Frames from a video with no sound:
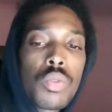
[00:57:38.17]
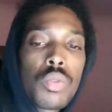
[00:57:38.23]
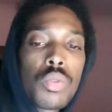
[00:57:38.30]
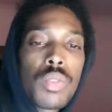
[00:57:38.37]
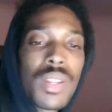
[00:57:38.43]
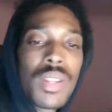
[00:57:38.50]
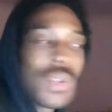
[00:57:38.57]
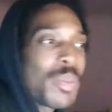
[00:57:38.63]

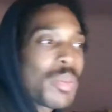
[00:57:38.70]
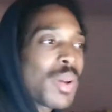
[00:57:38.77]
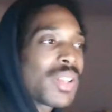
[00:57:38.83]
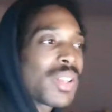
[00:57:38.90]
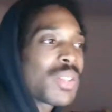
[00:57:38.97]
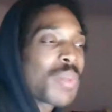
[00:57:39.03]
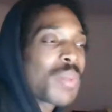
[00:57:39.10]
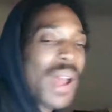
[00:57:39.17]
The
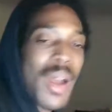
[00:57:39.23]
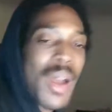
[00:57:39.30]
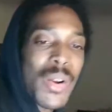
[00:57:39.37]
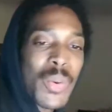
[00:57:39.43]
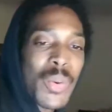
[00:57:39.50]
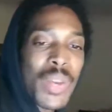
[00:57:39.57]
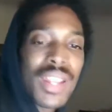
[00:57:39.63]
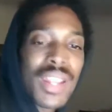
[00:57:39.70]
Polish power.
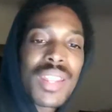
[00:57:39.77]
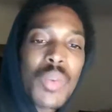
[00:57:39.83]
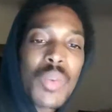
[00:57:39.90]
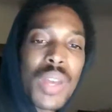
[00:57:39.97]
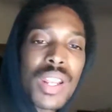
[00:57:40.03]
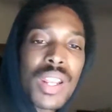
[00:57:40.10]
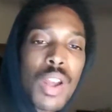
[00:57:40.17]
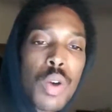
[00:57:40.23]
What
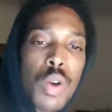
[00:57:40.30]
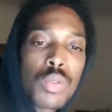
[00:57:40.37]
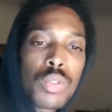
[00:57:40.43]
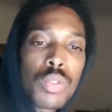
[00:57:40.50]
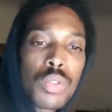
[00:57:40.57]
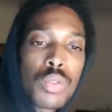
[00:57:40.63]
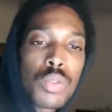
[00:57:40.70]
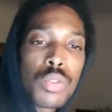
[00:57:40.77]
did old
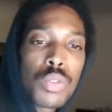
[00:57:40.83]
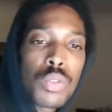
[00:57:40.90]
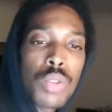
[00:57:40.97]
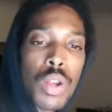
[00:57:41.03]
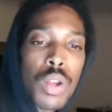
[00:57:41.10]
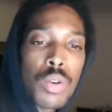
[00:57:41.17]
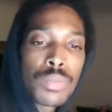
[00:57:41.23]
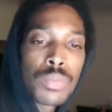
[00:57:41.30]
dude do
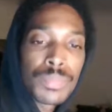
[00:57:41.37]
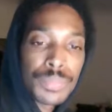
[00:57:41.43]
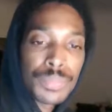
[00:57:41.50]
though?